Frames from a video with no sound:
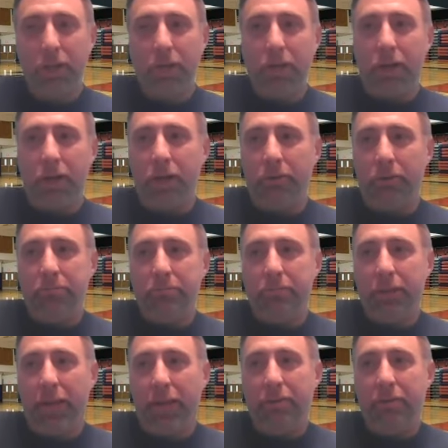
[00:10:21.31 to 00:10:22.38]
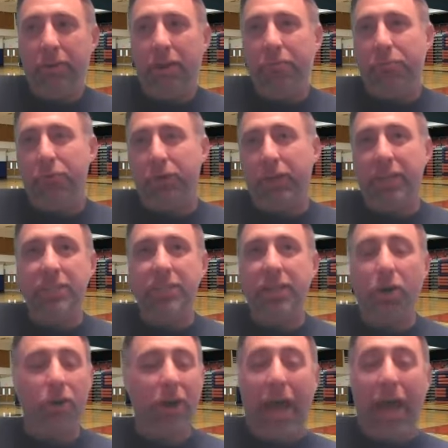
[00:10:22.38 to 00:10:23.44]
And for kids that
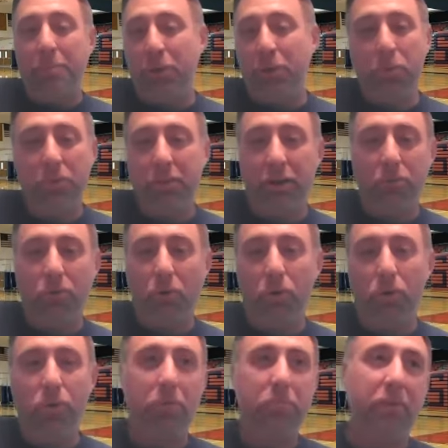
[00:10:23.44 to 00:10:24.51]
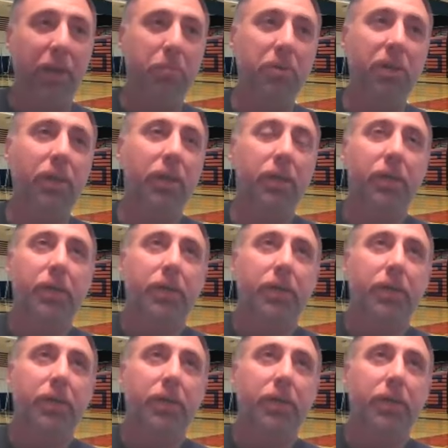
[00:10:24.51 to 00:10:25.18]
aren't happy with their role or maybe